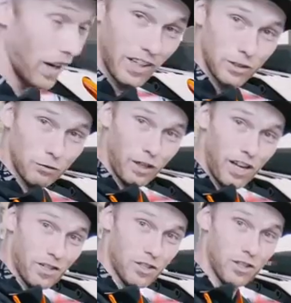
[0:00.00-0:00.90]
Bike is
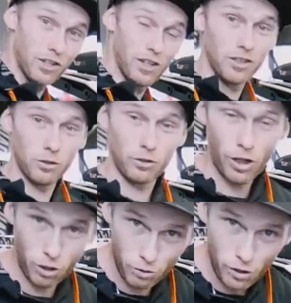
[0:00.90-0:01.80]
finished, so
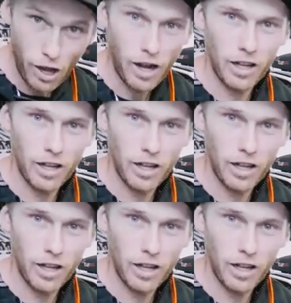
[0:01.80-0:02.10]
now